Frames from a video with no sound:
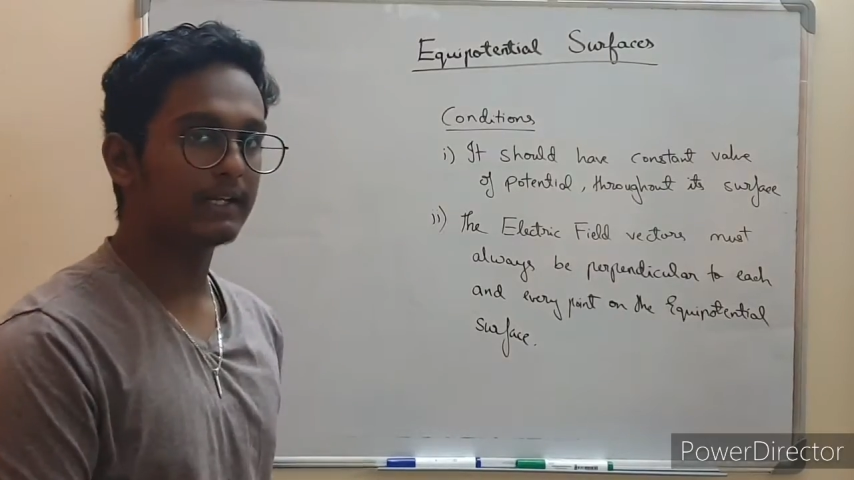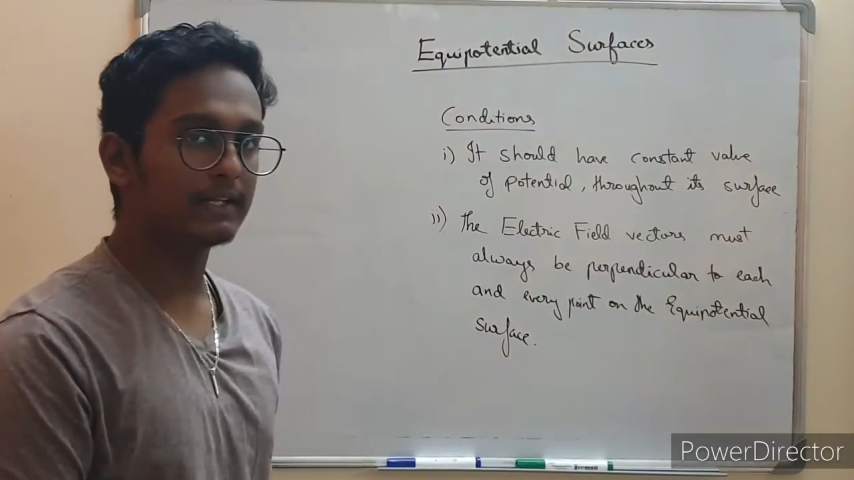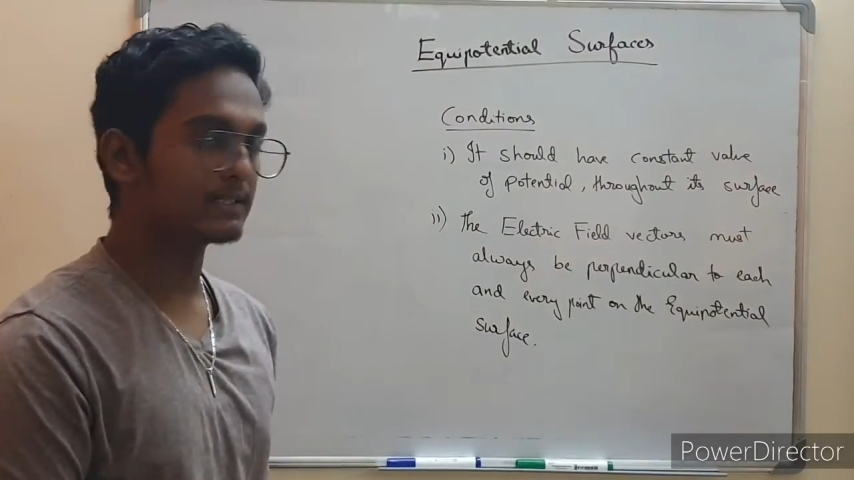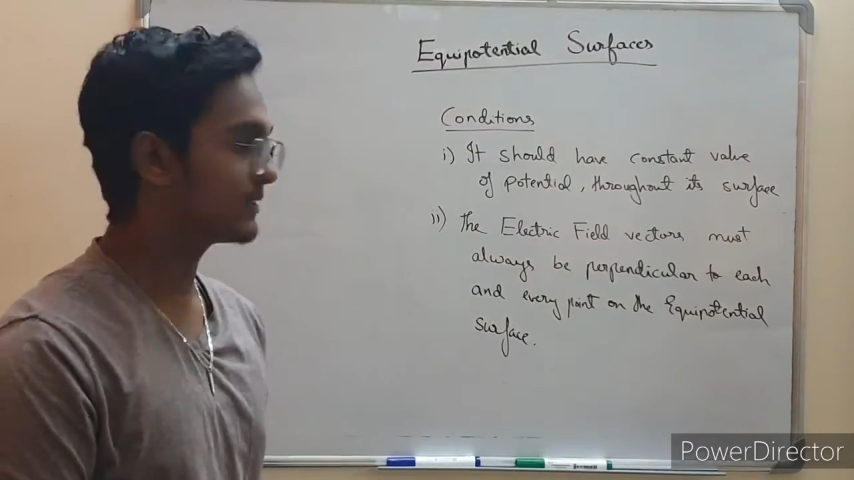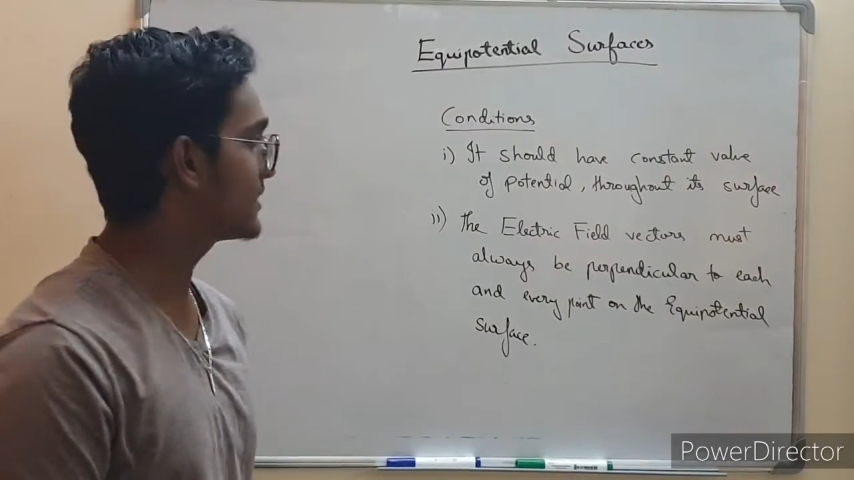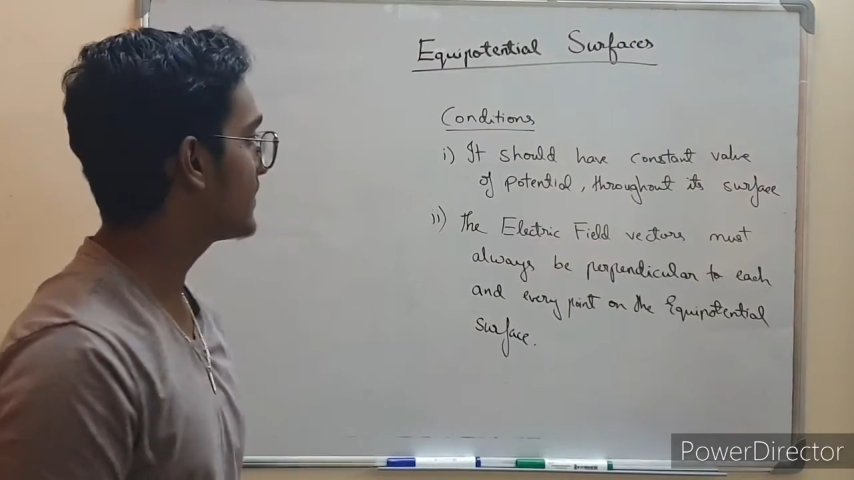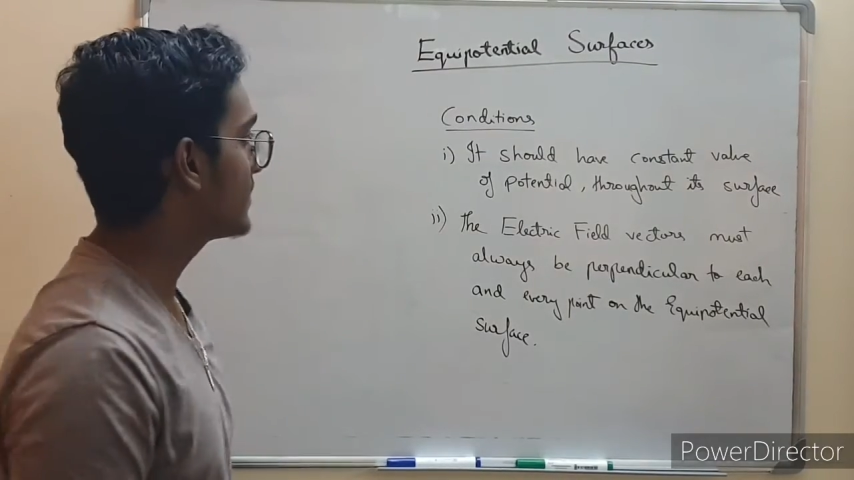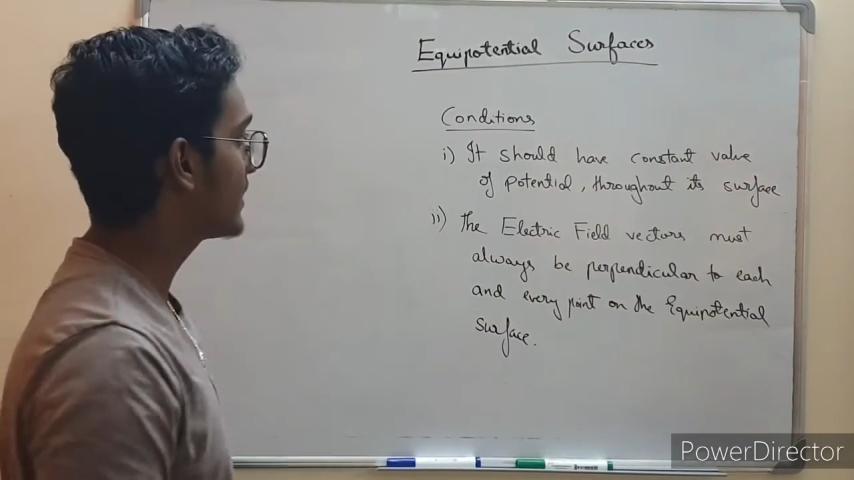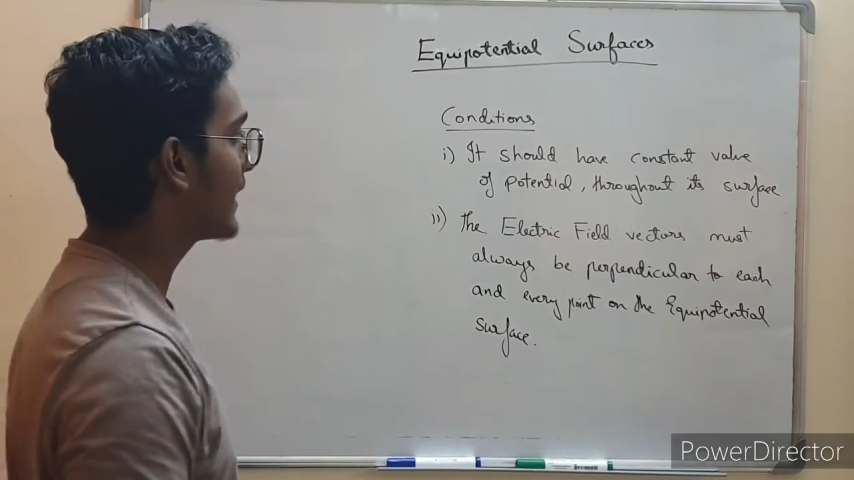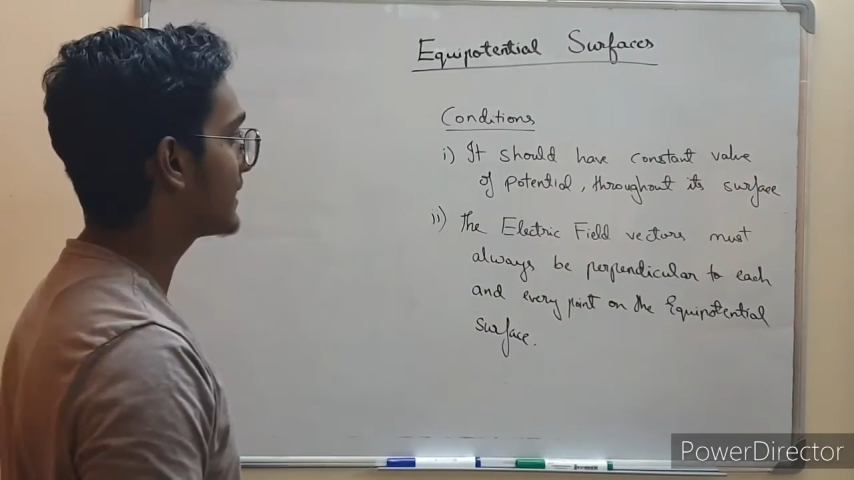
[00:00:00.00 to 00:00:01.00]
let's see
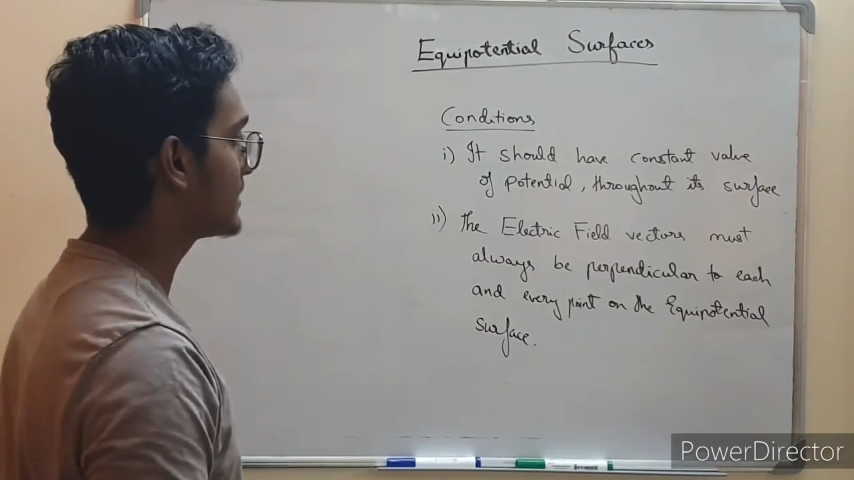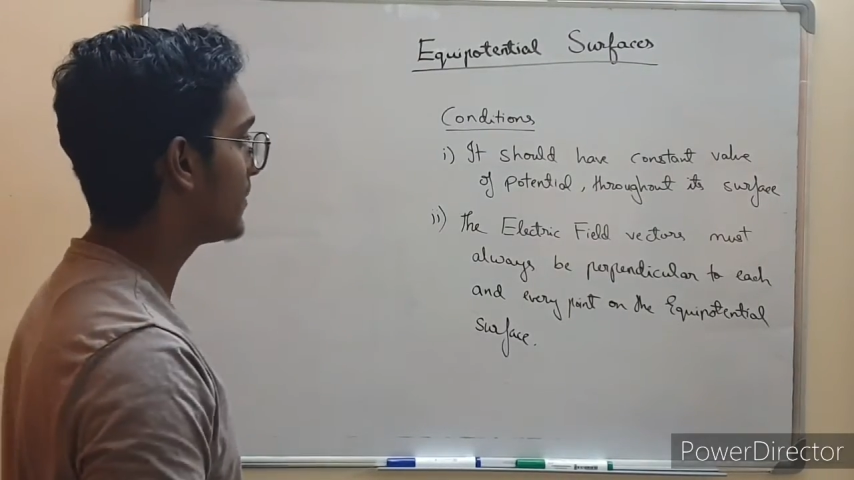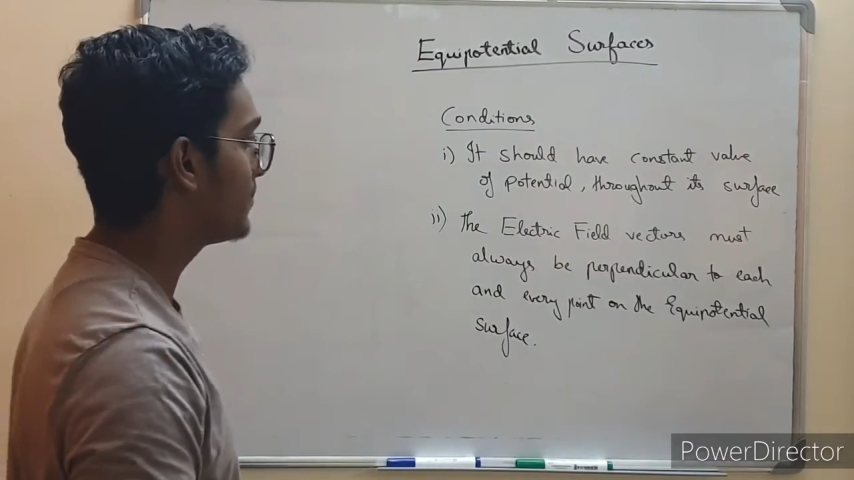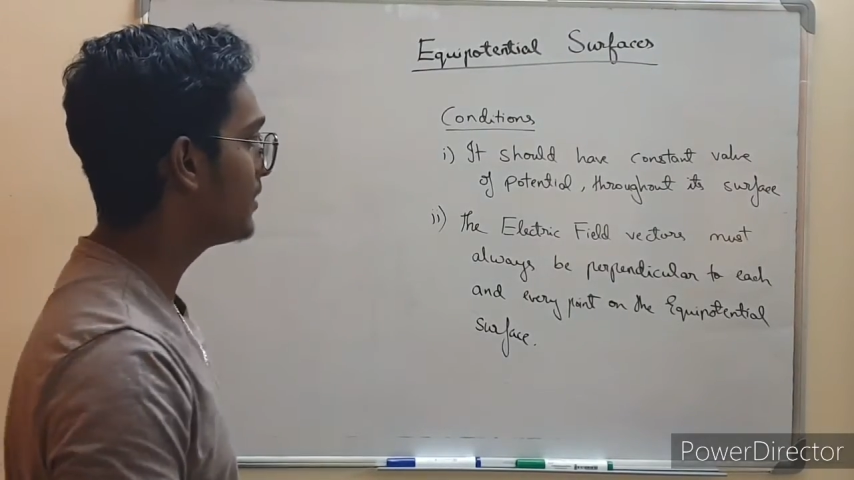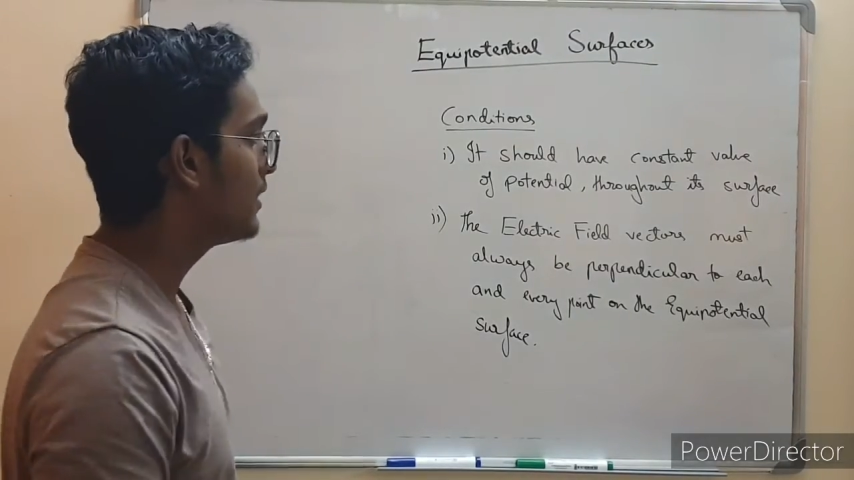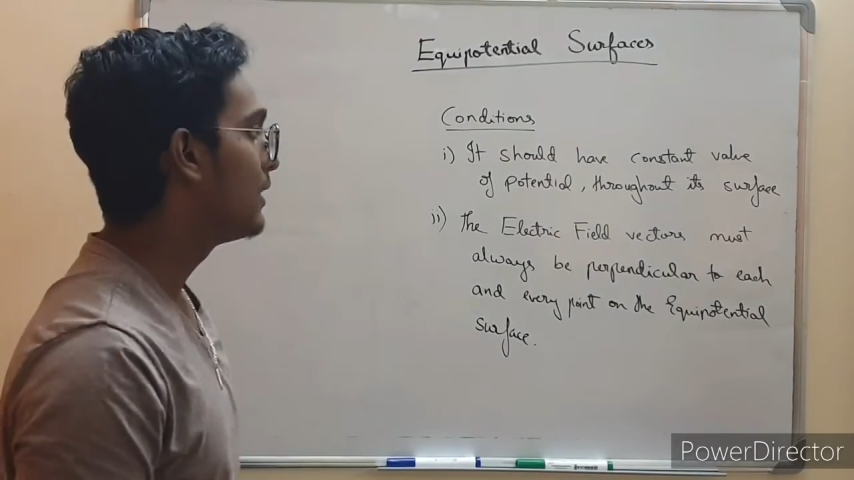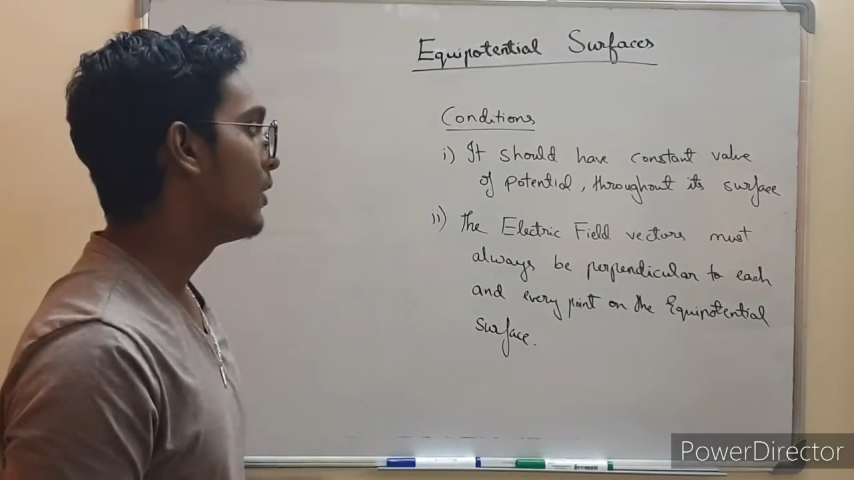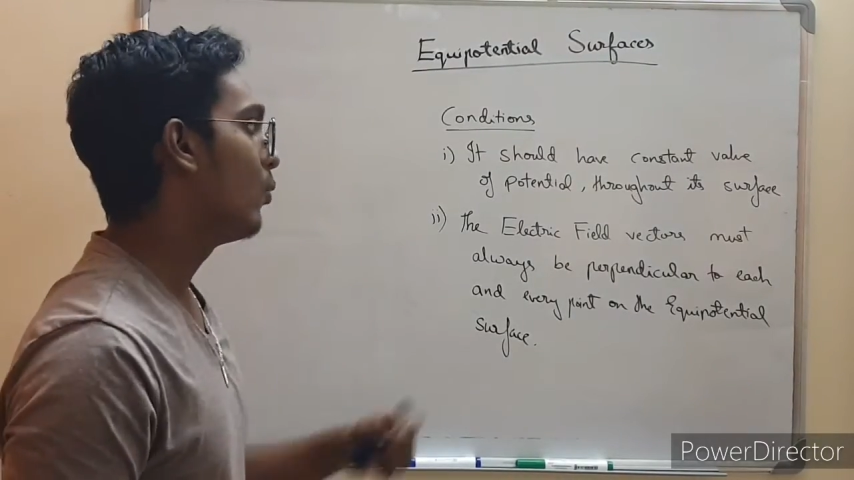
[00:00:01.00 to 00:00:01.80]
with an example